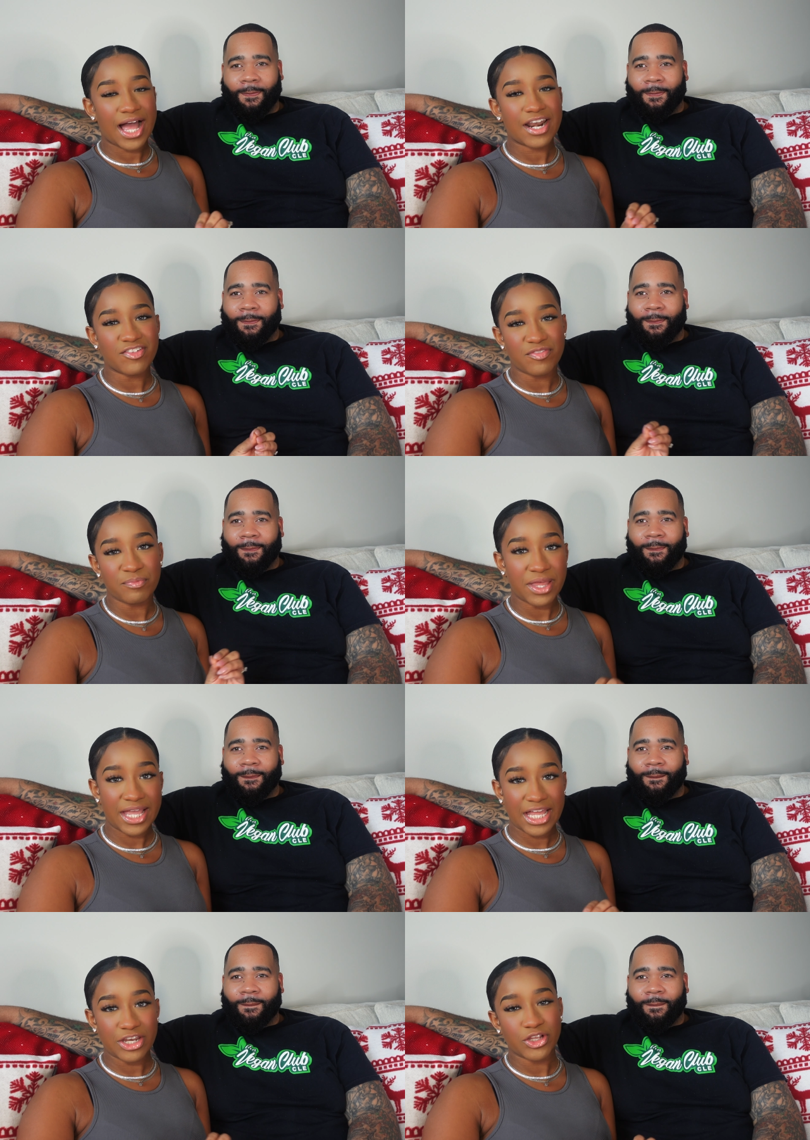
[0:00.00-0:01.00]
Speaker 1: kind of
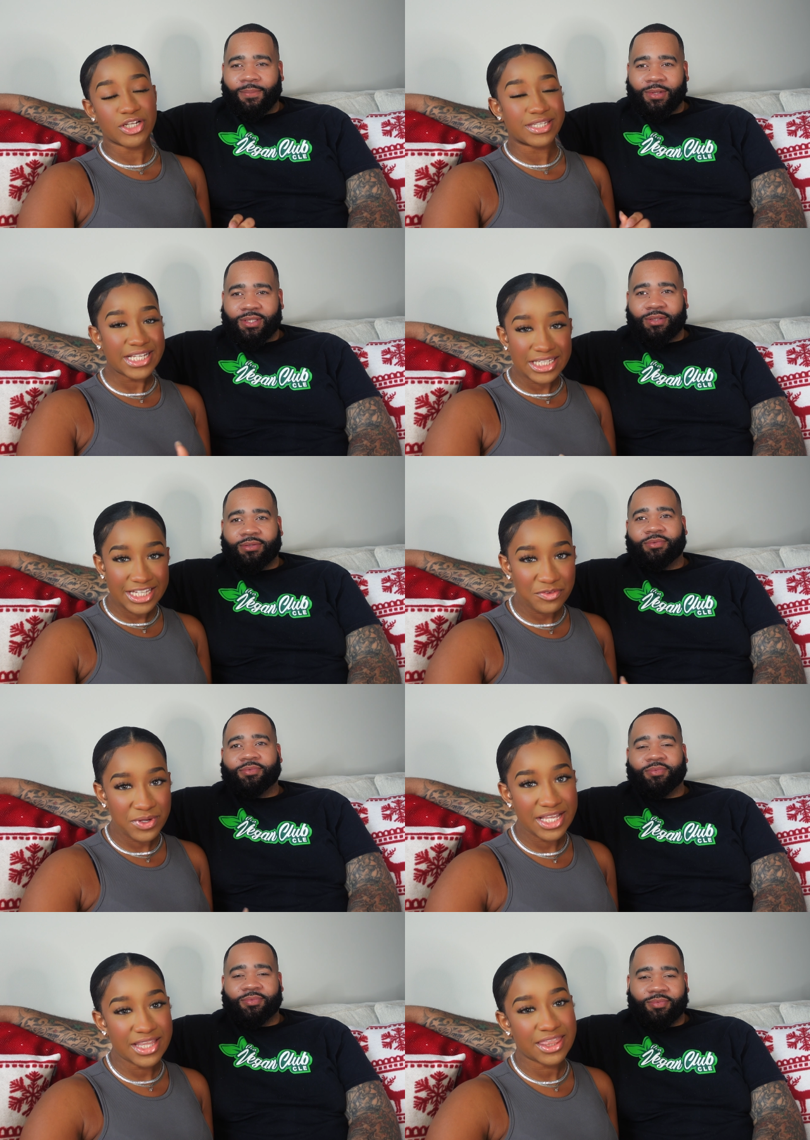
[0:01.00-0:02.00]
man you're dealing
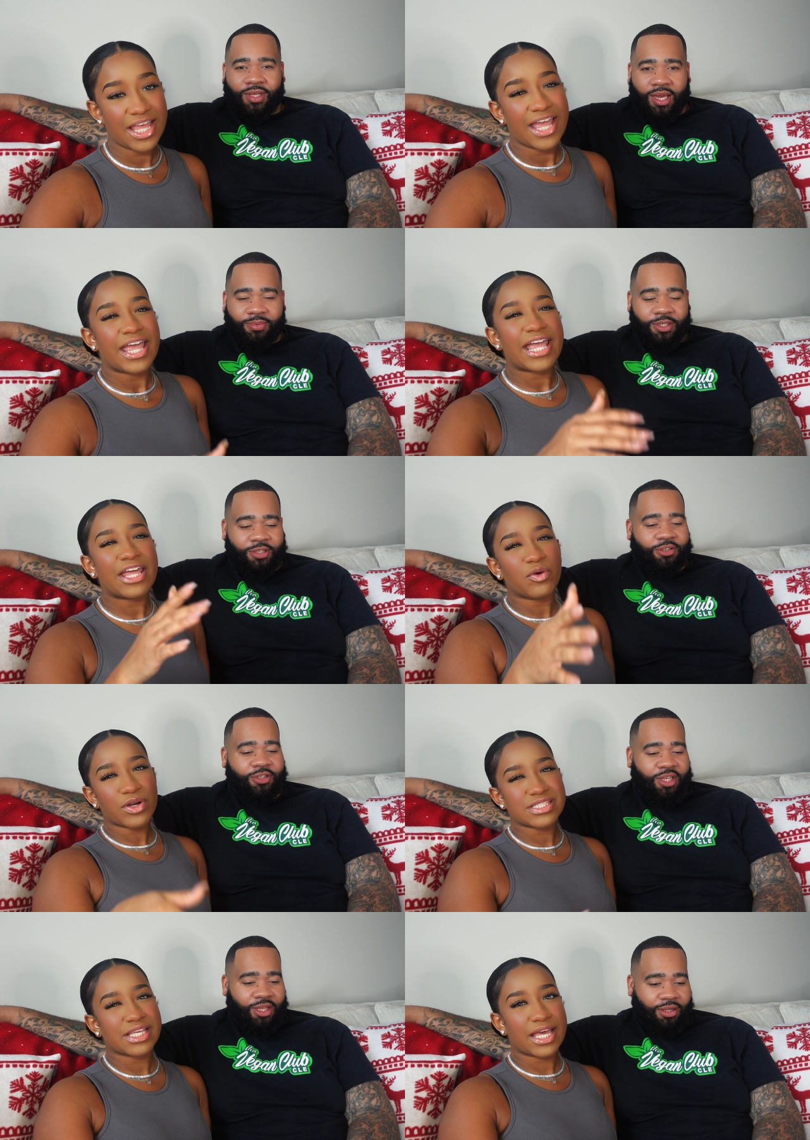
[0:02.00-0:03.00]
with in
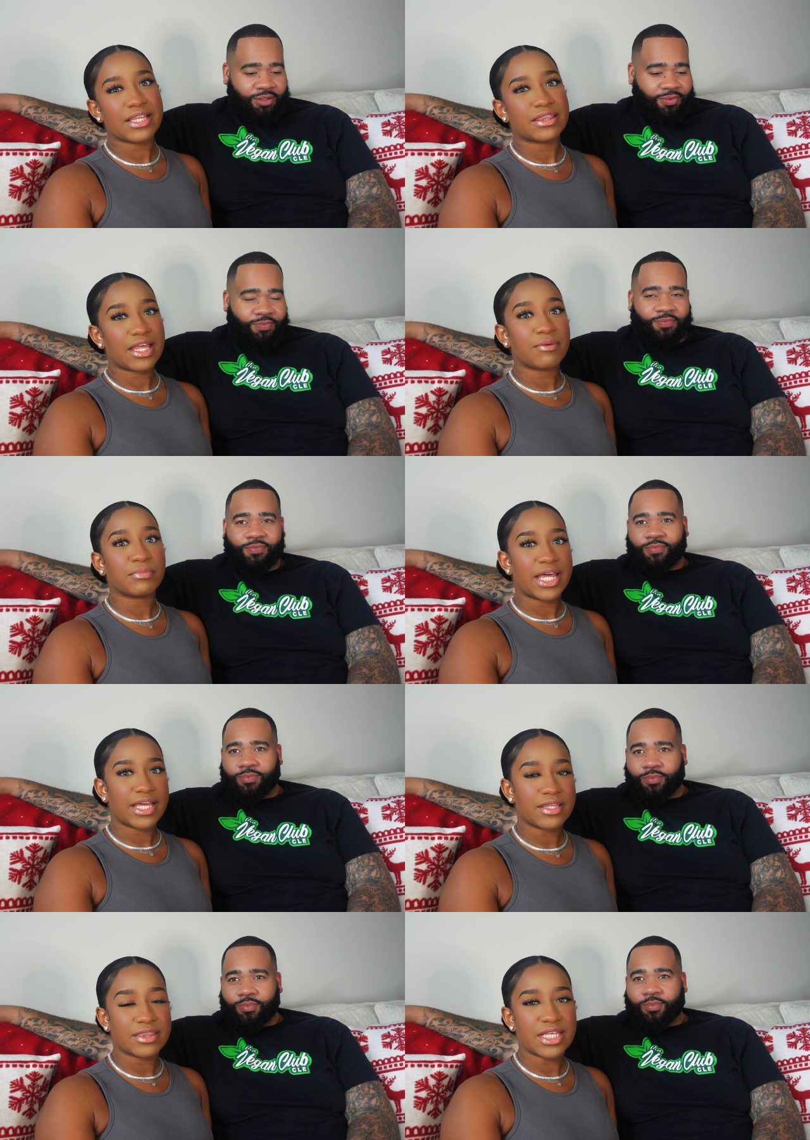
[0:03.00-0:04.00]
order to get them
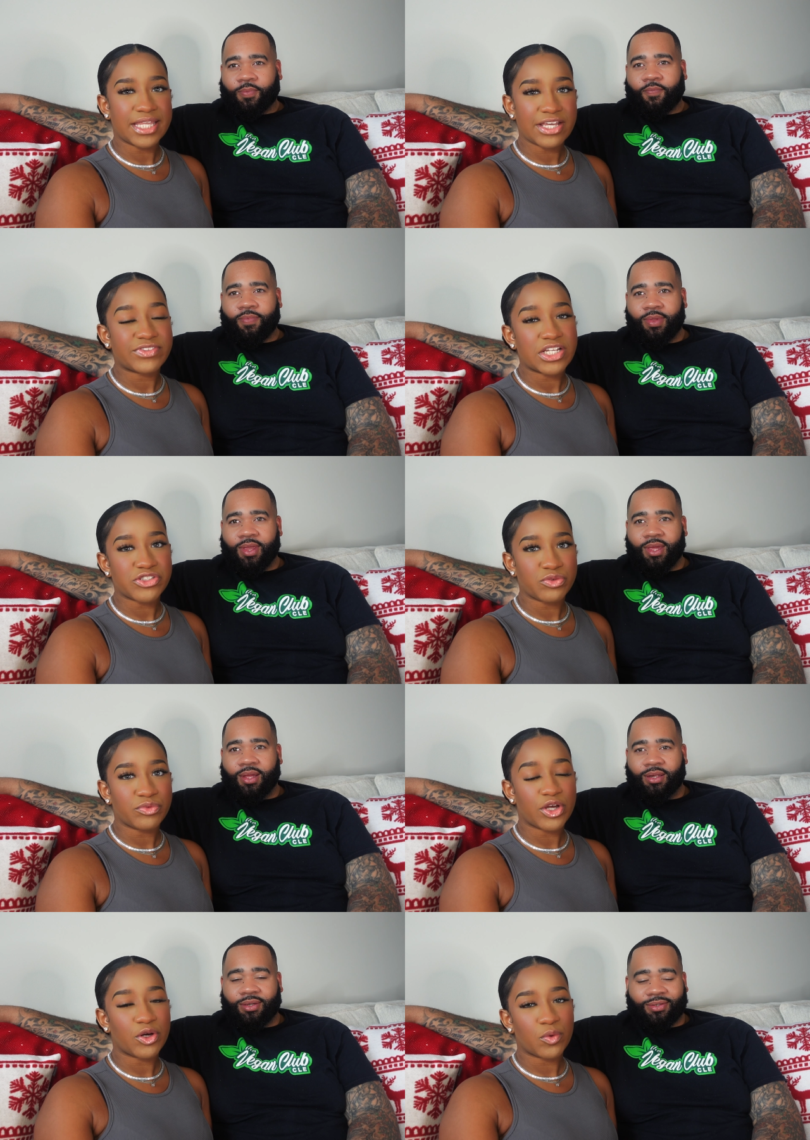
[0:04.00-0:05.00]
like the gift that you
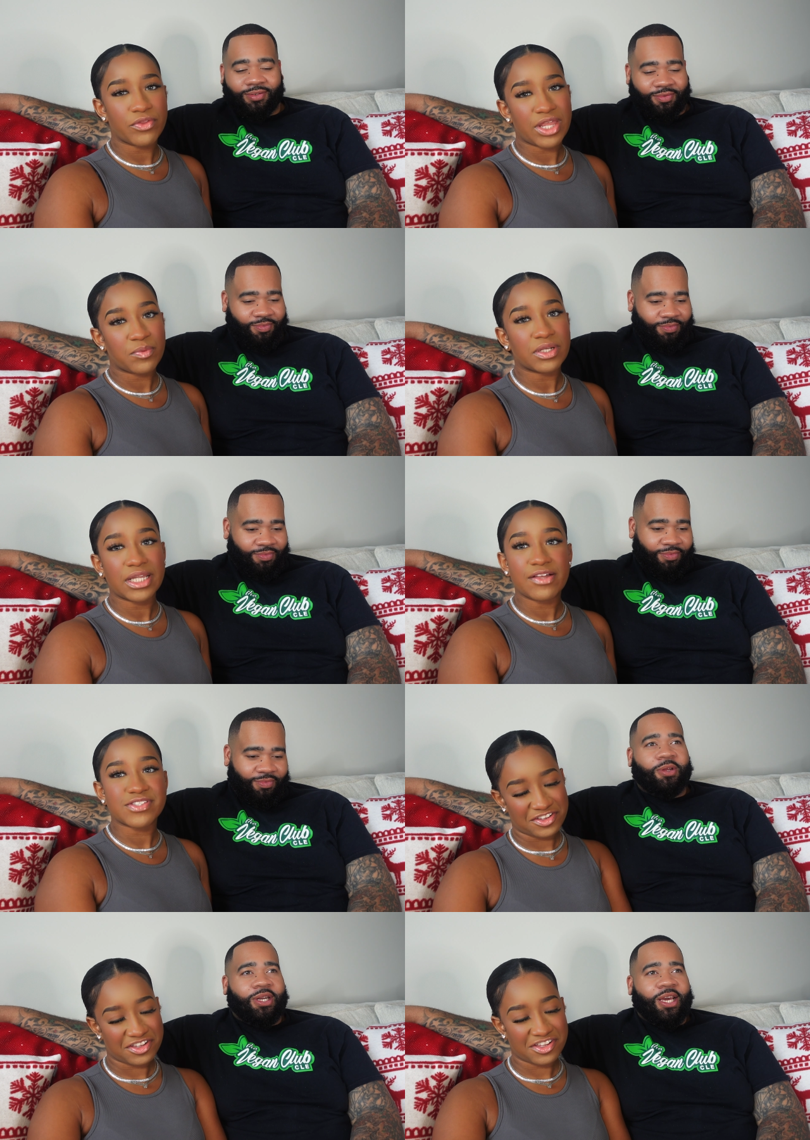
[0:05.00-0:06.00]
know they would love.
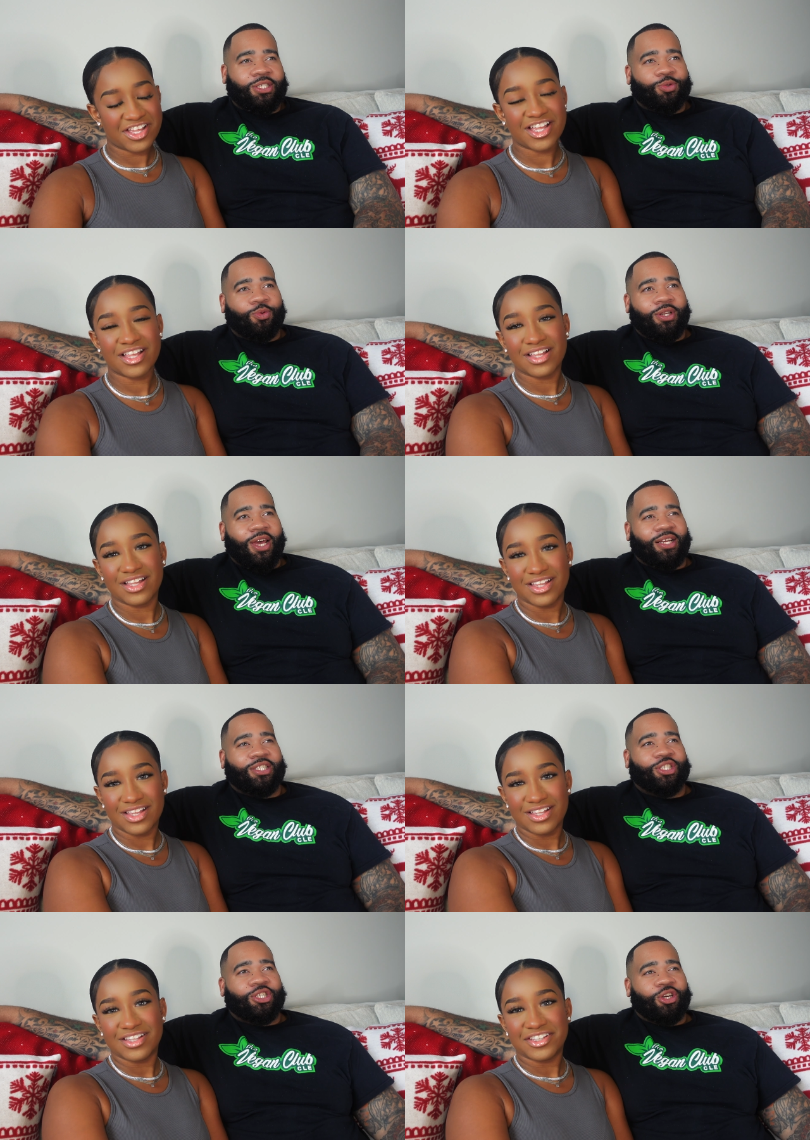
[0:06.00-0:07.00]
The
Speaker 2: next one I
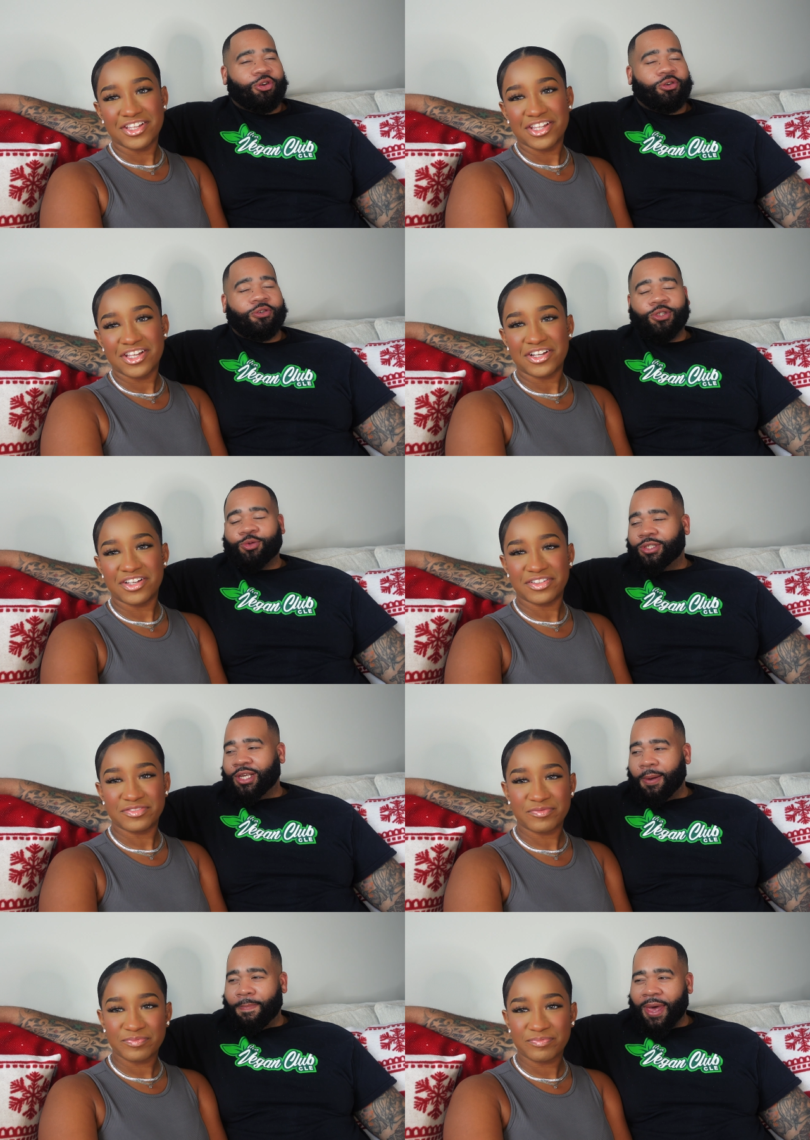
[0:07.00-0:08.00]
chose was
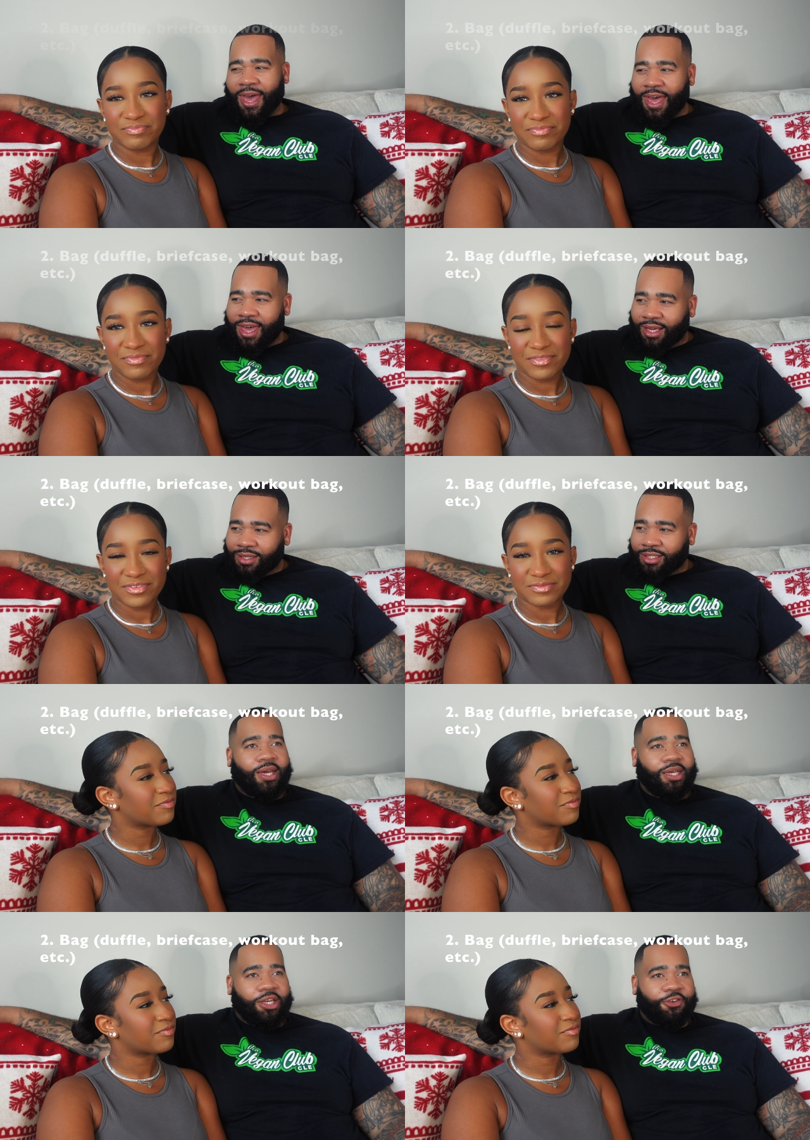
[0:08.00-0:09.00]
a bag,
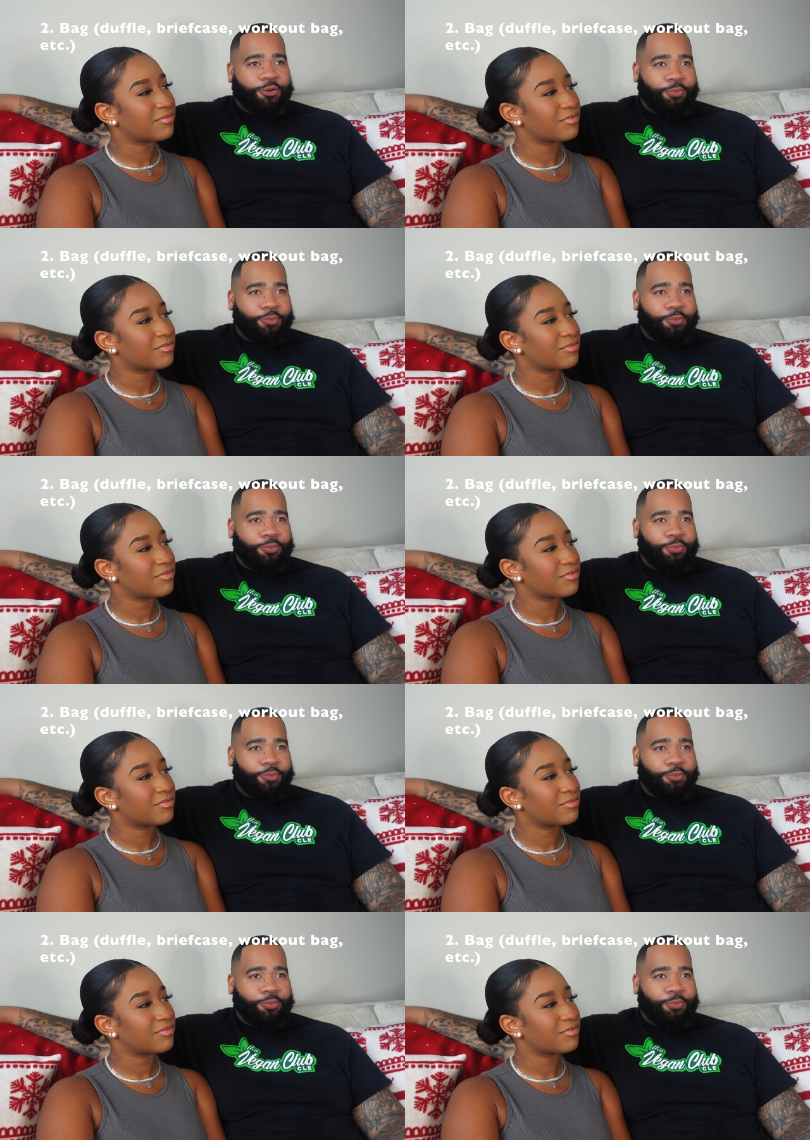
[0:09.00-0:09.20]
like a duffel